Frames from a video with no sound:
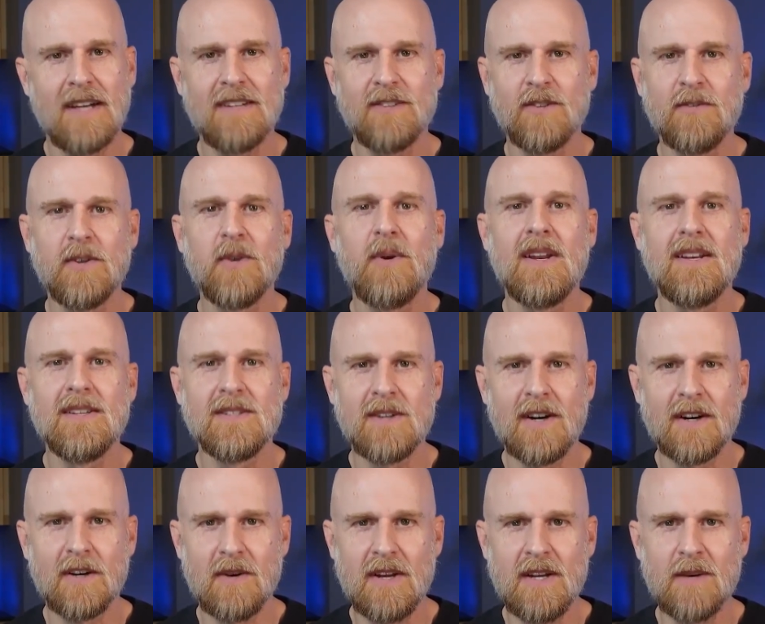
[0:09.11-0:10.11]
So if you're ready to
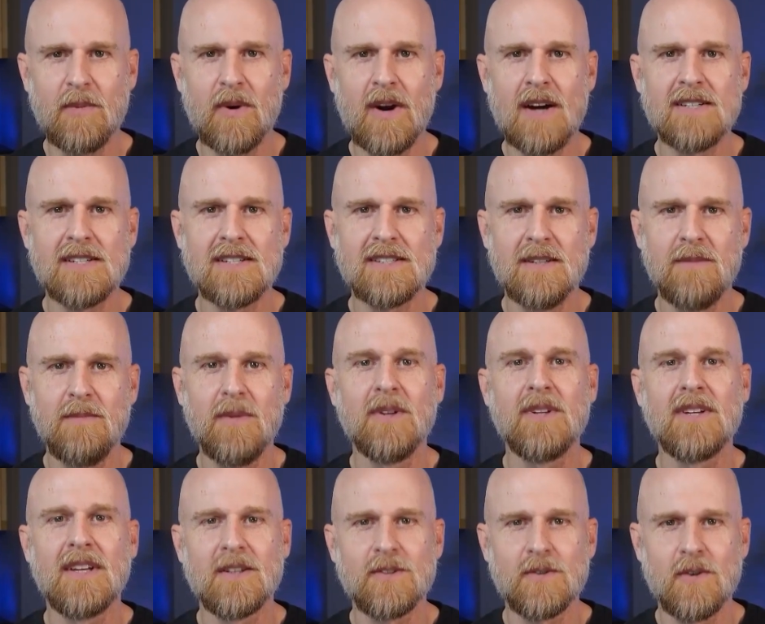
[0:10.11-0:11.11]
start creating projects and
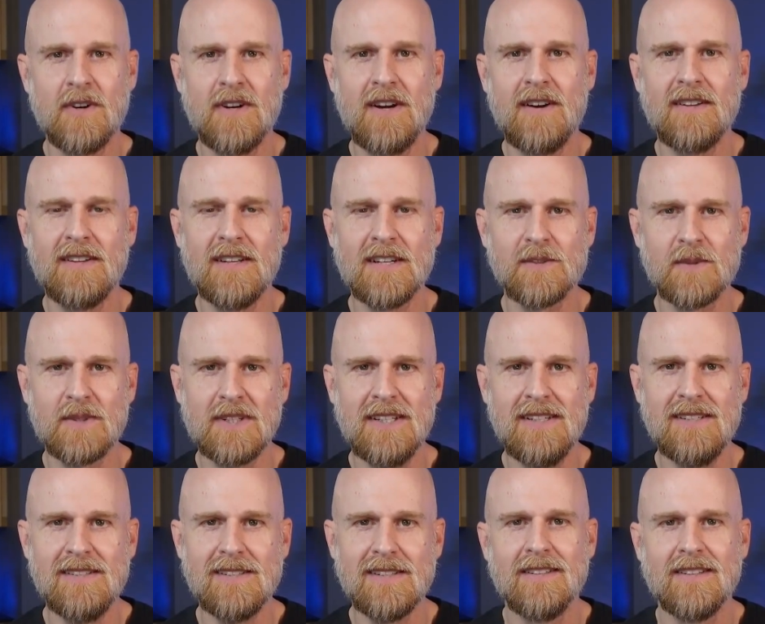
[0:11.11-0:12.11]
building extraordinary things with
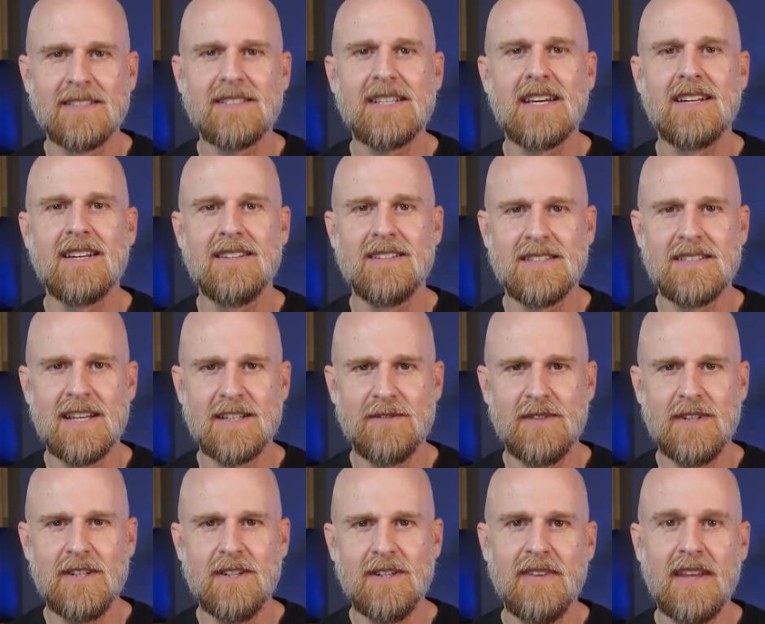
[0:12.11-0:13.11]
these, let's get into this next
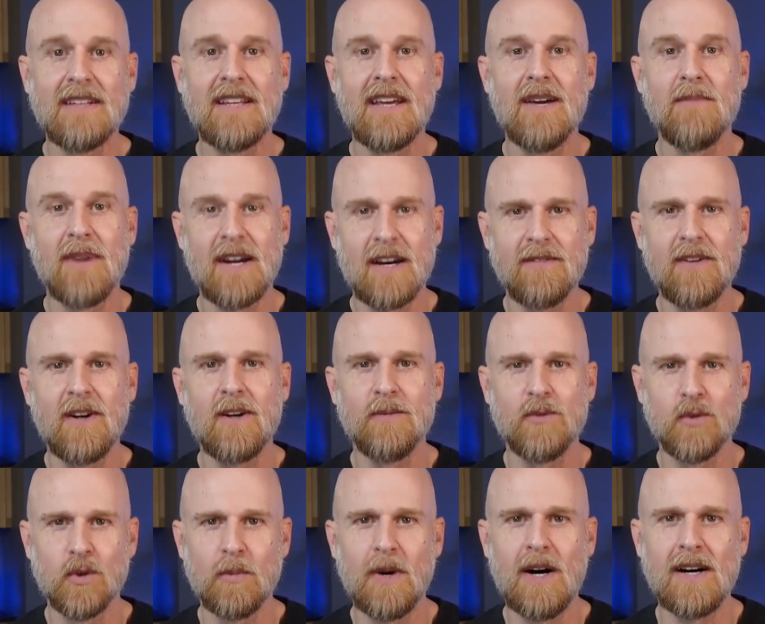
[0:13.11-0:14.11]
video and get Microvellum
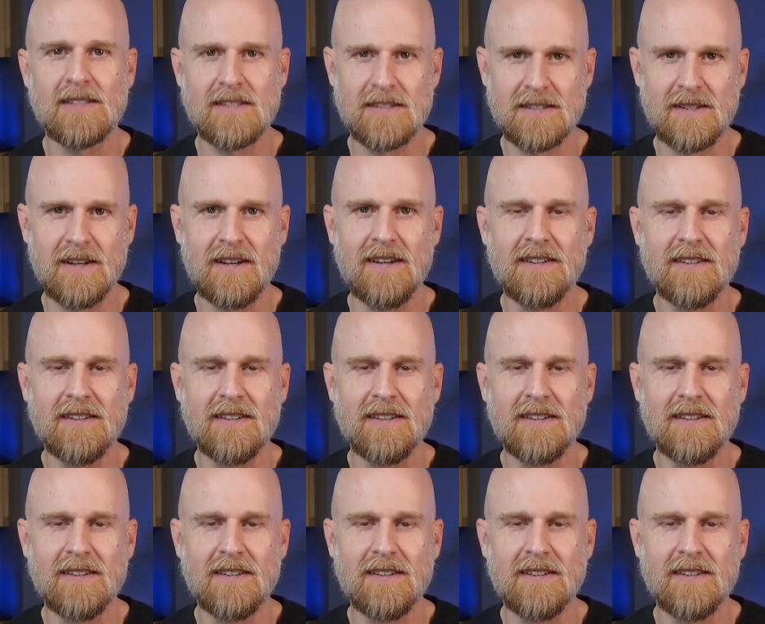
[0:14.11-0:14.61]
Toolbox installed.